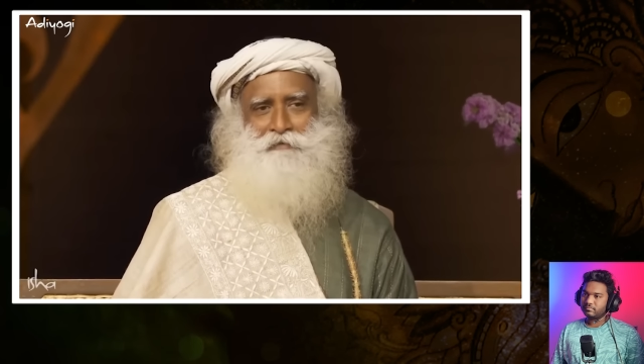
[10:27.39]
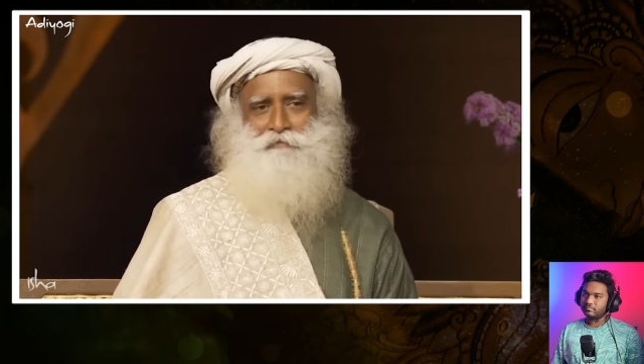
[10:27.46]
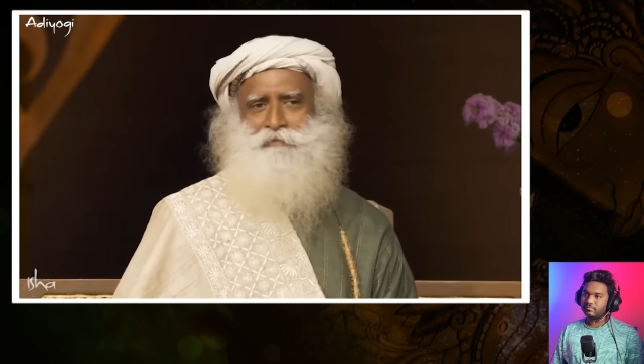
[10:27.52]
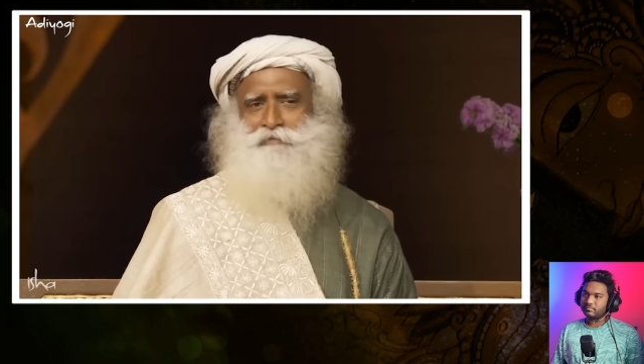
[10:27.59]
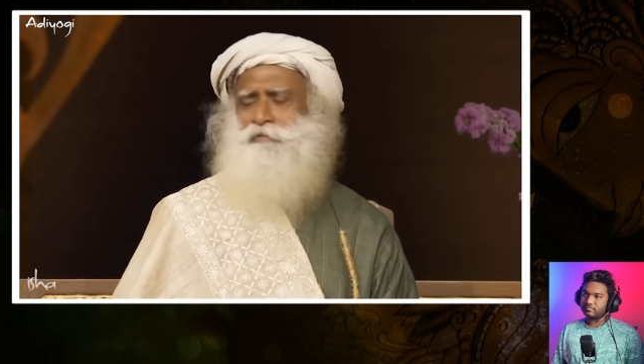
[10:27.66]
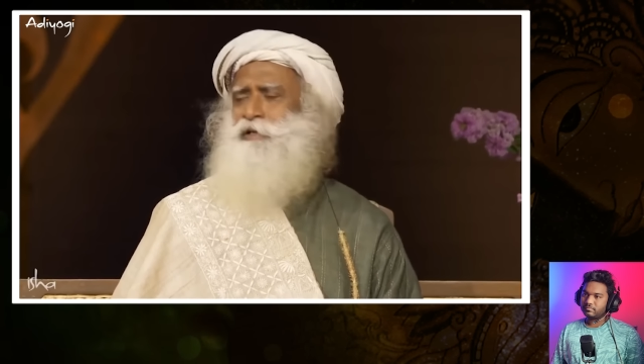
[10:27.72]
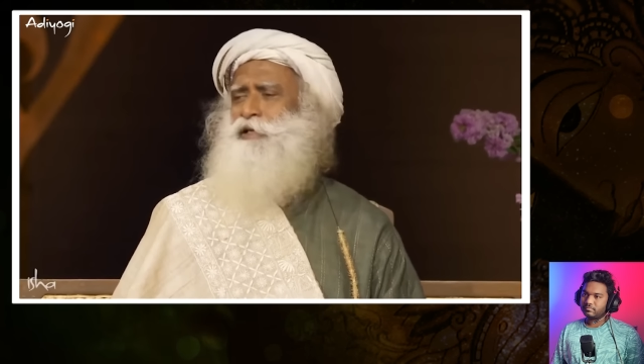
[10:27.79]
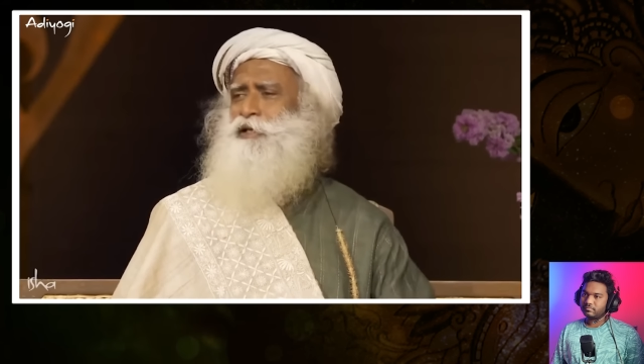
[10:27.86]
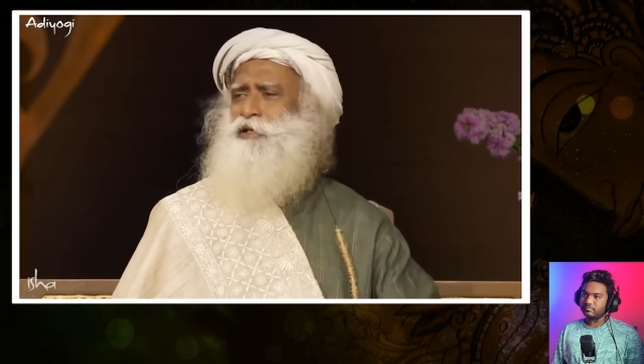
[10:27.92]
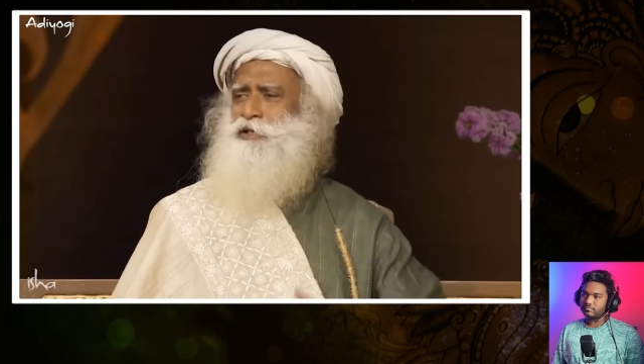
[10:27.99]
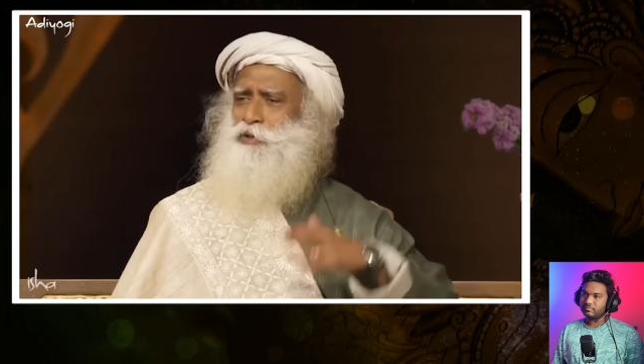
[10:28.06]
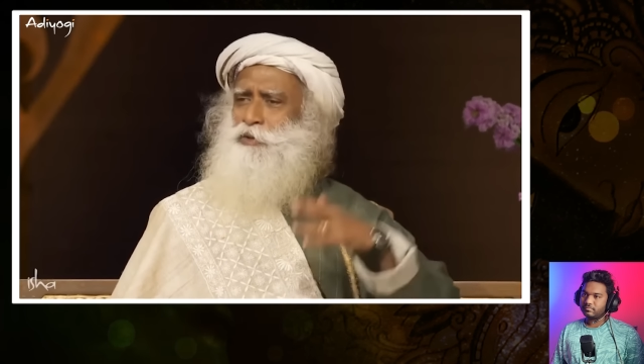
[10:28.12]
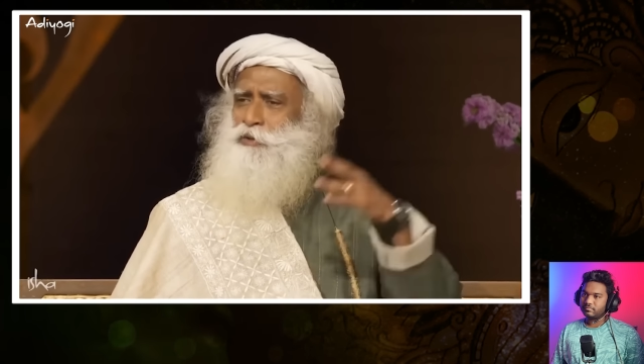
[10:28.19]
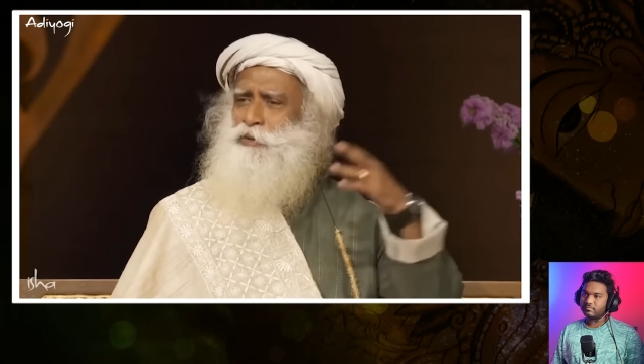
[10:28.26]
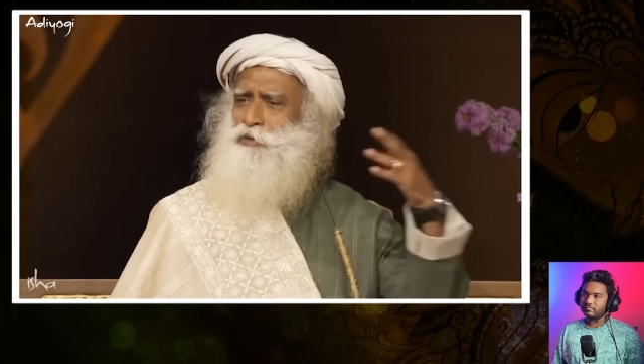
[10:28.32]
of
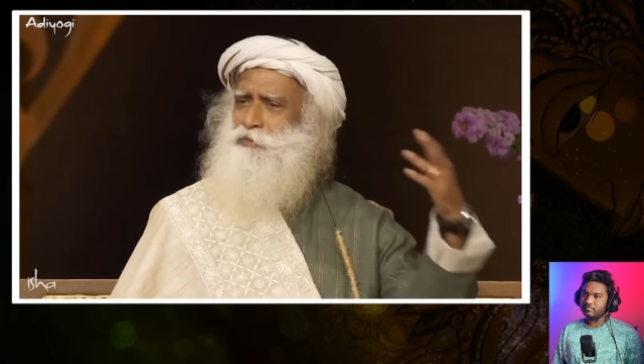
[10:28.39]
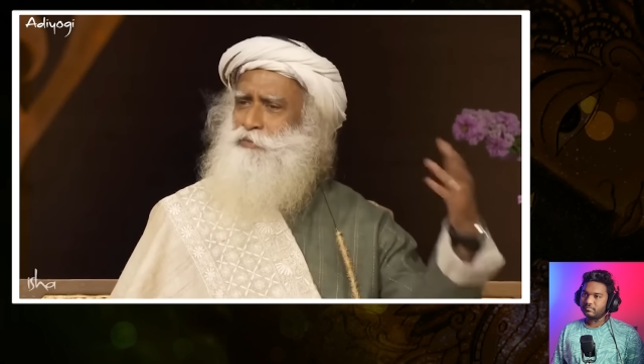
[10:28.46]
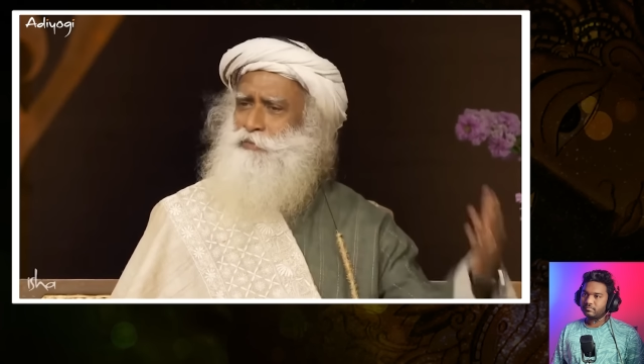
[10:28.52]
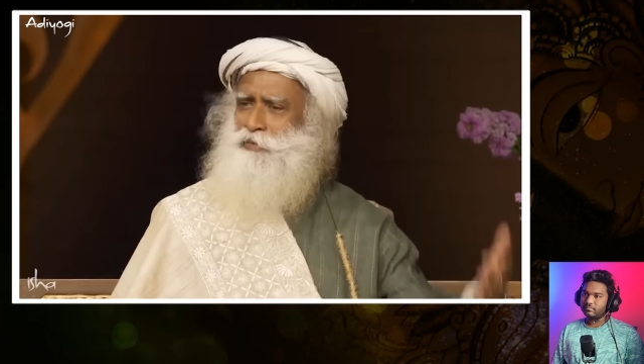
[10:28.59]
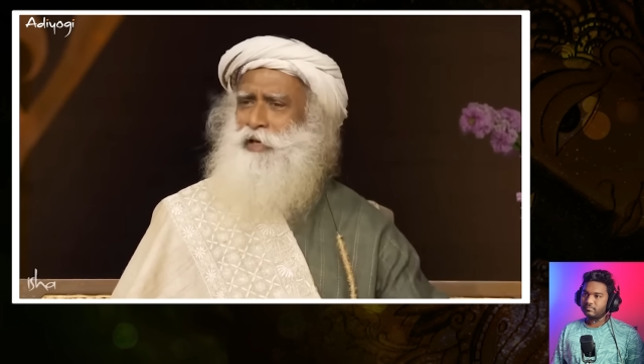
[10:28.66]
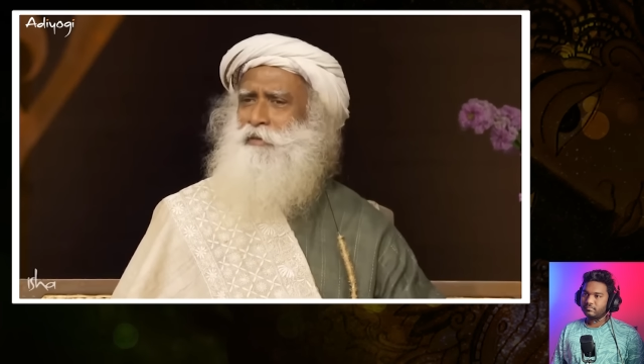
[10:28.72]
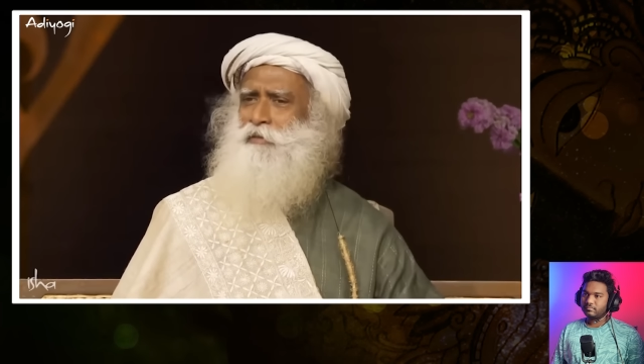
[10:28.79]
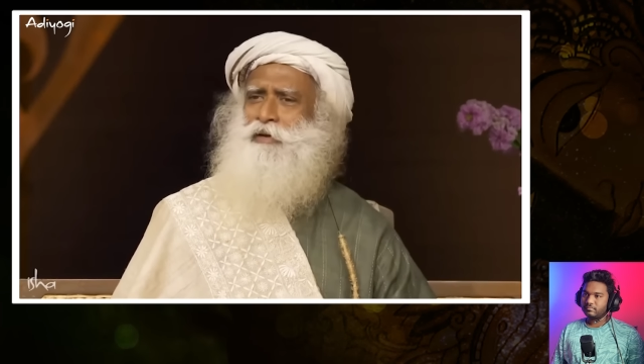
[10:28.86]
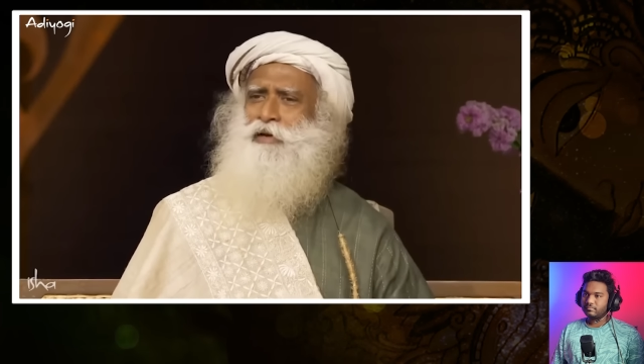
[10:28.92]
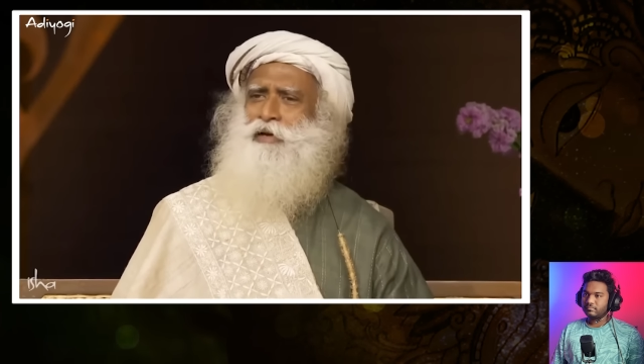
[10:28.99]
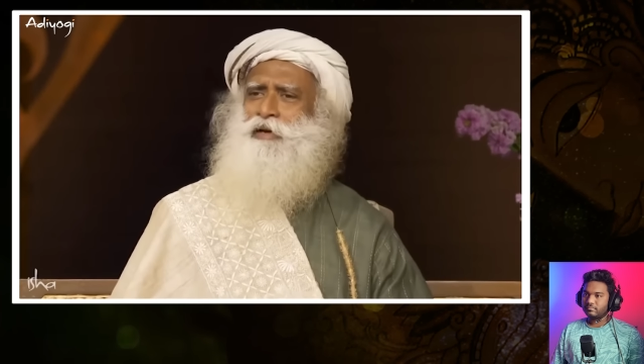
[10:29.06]
issues, this